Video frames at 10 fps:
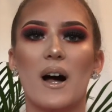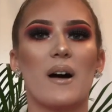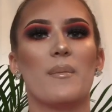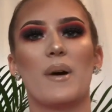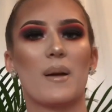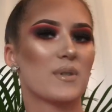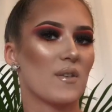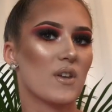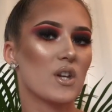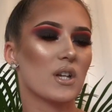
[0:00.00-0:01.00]
I'm
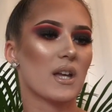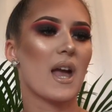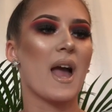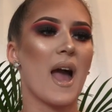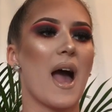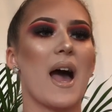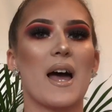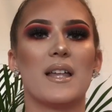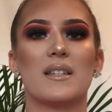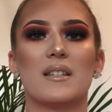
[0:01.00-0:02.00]
Sophie Cooke
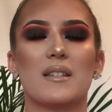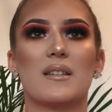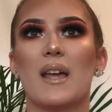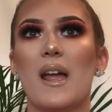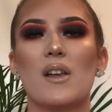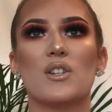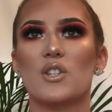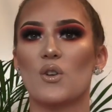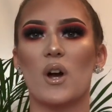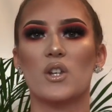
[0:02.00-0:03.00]
and today I
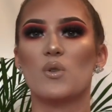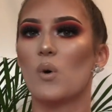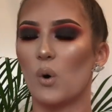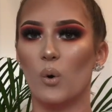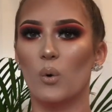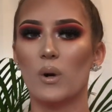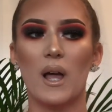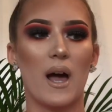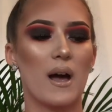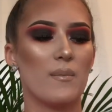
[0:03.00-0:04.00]
just thought I'd do a haul.
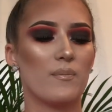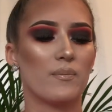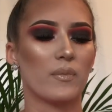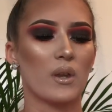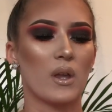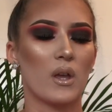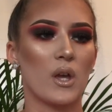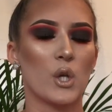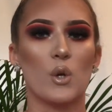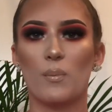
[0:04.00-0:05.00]

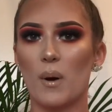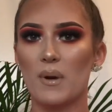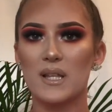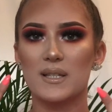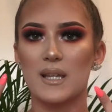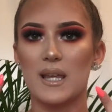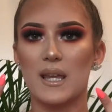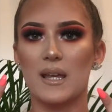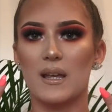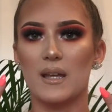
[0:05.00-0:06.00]
You'll probably
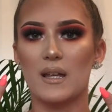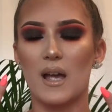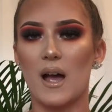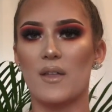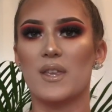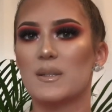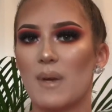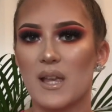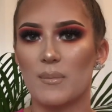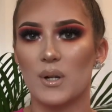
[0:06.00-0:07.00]
see this
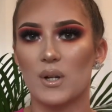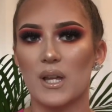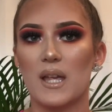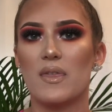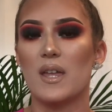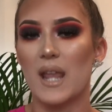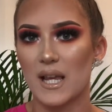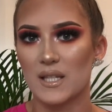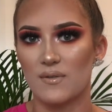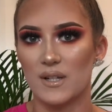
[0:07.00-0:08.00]
makeup look in the
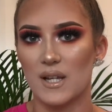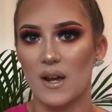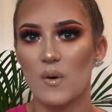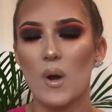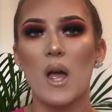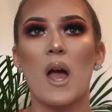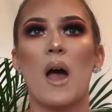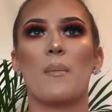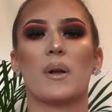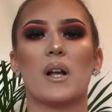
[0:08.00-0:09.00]
next video
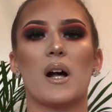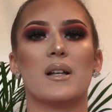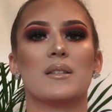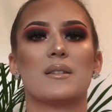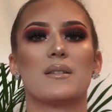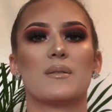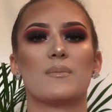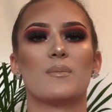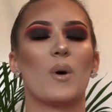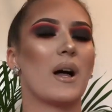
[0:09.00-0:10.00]
because,
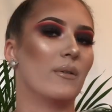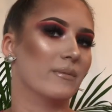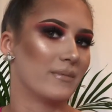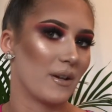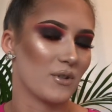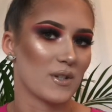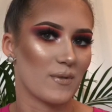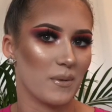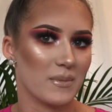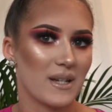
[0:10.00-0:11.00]
well, I've just
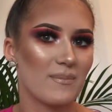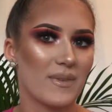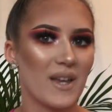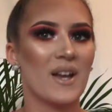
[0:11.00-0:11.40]
filmed it.